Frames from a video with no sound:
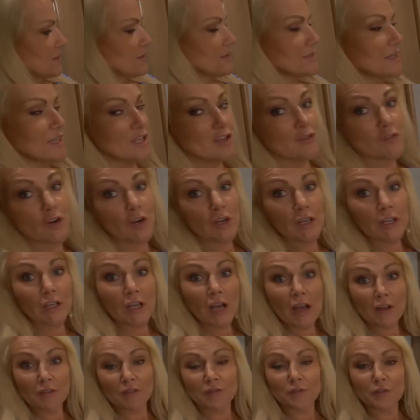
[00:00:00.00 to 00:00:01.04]
Say you've already
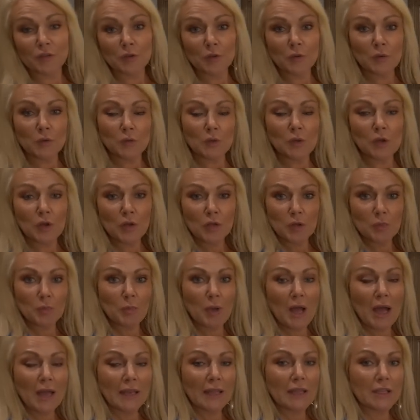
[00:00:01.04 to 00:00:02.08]
got food, you already
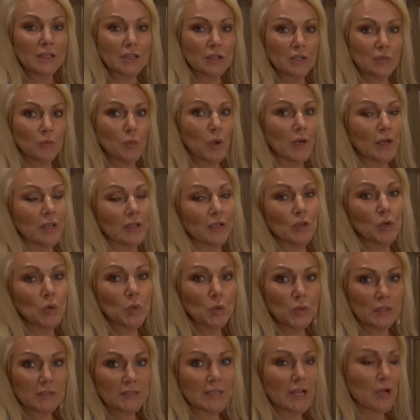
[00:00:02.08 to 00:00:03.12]
bought it, and you want to
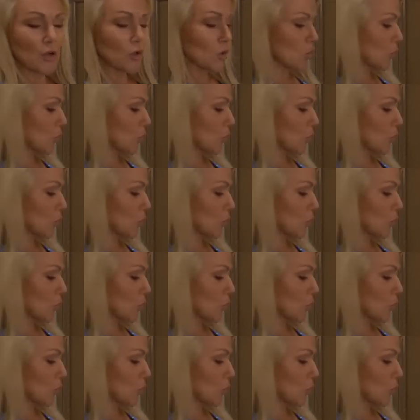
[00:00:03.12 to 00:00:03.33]
cool it down